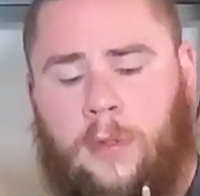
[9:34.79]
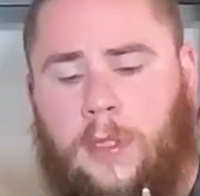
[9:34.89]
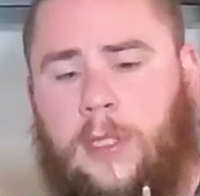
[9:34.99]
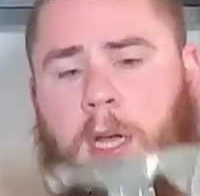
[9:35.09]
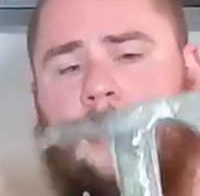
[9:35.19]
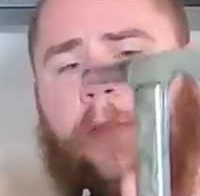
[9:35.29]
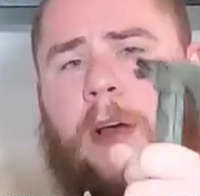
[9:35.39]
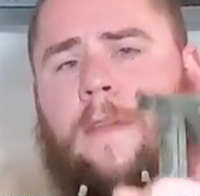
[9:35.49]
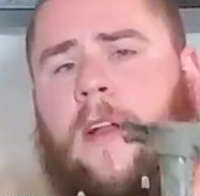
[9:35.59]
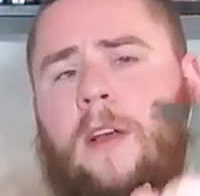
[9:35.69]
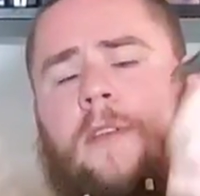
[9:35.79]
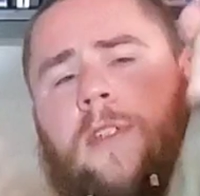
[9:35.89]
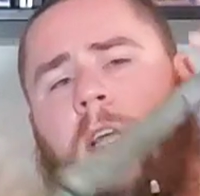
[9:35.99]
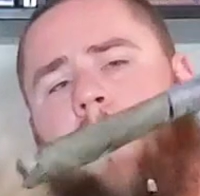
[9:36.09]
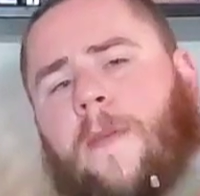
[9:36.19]
the SOG Survival Hawk. Used
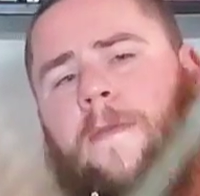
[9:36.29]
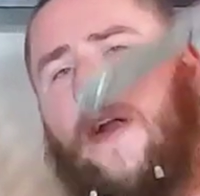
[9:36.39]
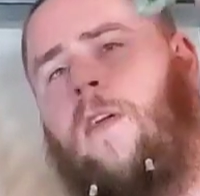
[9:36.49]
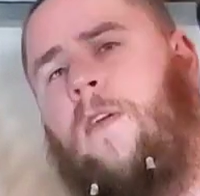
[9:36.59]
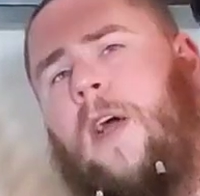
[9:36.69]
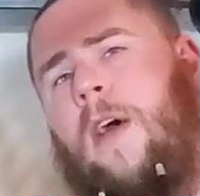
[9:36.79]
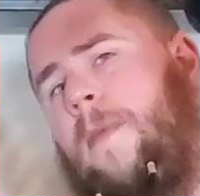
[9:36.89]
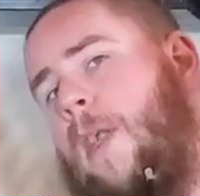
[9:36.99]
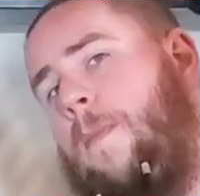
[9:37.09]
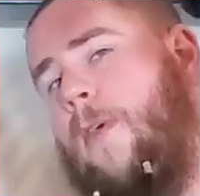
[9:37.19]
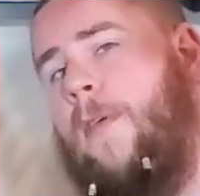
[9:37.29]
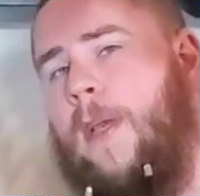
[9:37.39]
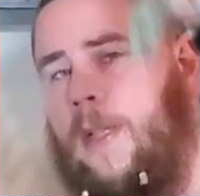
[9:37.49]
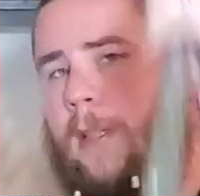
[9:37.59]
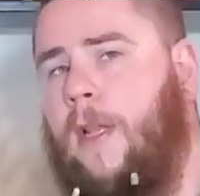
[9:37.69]
to come with a ferro rod, but I broke
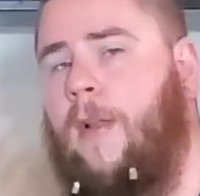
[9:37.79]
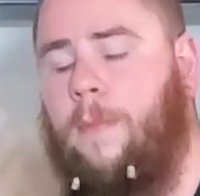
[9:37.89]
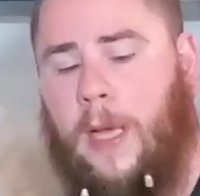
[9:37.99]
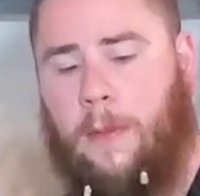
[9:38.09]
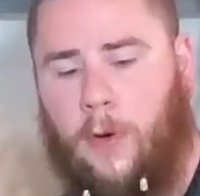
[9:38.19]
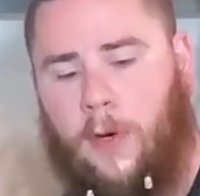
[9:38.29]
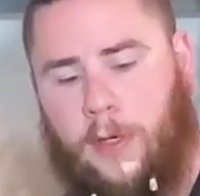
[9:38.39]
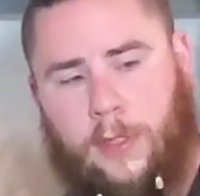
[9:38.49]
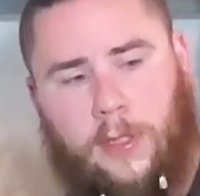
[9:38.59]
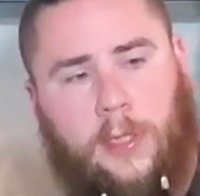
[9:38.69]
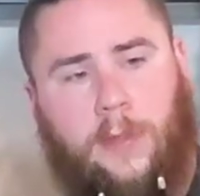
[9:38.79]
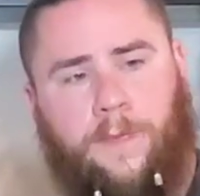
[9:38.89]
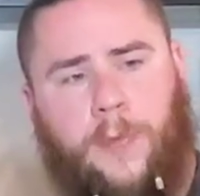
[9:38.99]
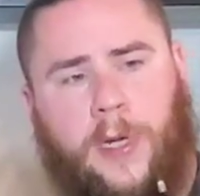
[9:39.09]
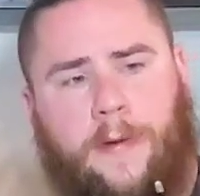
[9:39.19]
it and they didn't make more, so
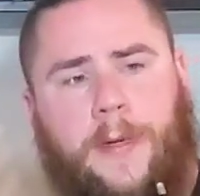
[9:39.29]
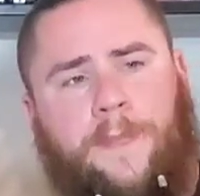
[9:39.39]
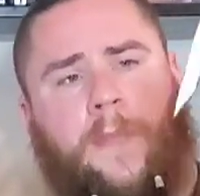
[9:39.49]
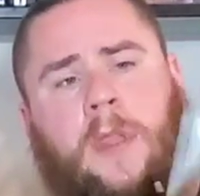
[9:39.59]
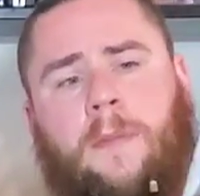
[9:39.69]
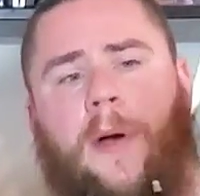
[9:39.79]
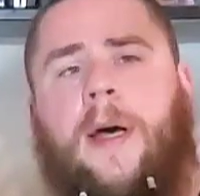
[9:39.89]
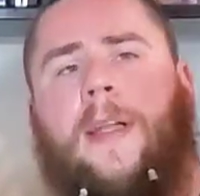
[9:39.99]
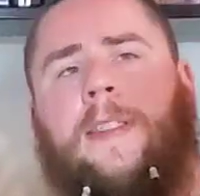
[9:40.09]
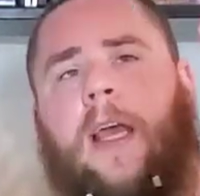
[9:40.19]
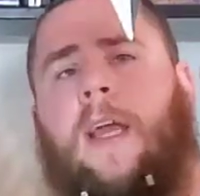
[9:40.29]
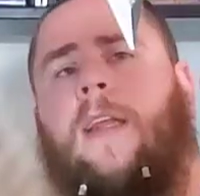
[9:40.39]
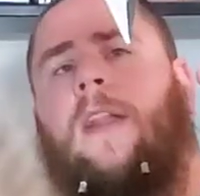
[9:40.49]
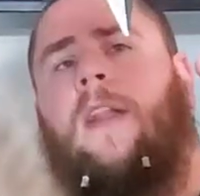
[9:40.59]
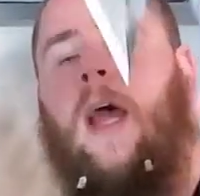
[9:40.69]
whatever. But it's a handy
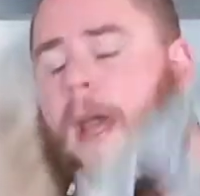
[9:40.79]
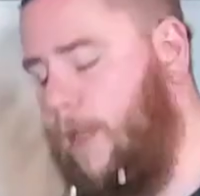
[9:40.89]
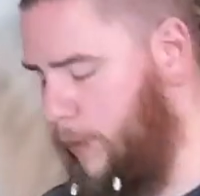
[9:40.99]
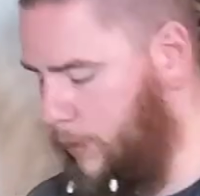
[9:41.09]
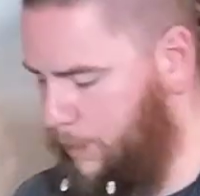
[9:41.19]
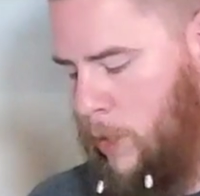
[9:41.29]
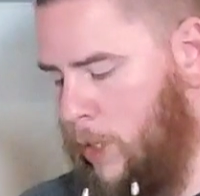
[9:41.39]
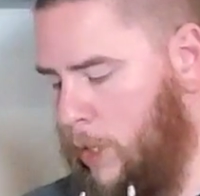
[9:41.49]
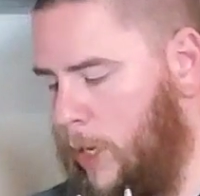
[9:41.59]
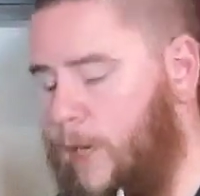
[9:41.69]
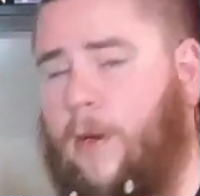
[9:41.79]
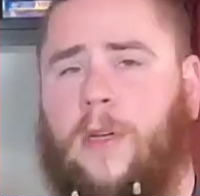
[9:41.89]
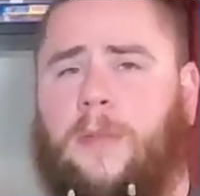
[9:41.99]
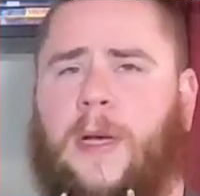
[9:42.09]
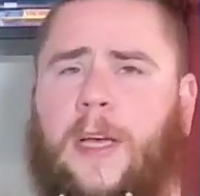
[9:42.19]
little axe. And of course my